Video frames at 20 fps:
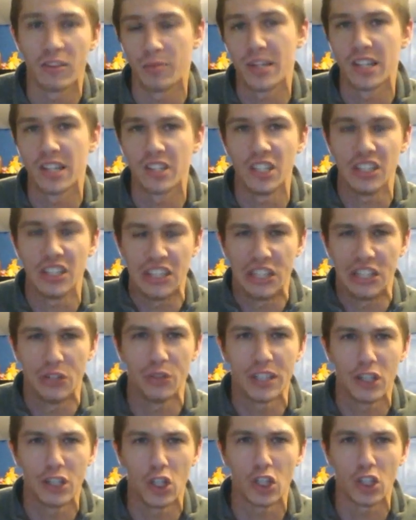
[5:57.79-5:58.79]
because it
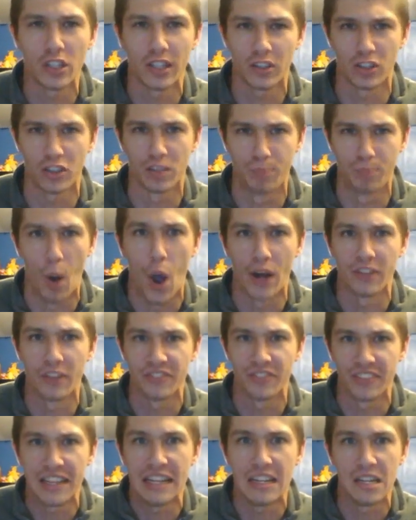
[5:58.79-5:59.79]
literally looks like a spawn of
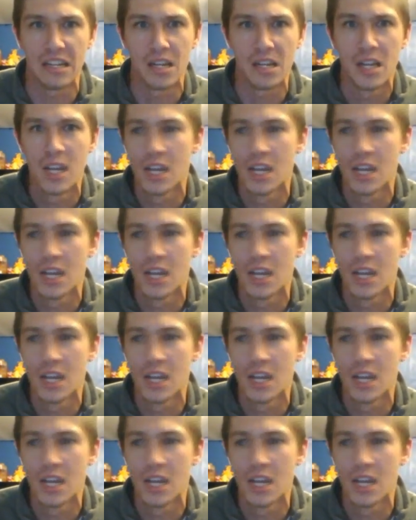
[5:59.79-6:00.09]
Satan.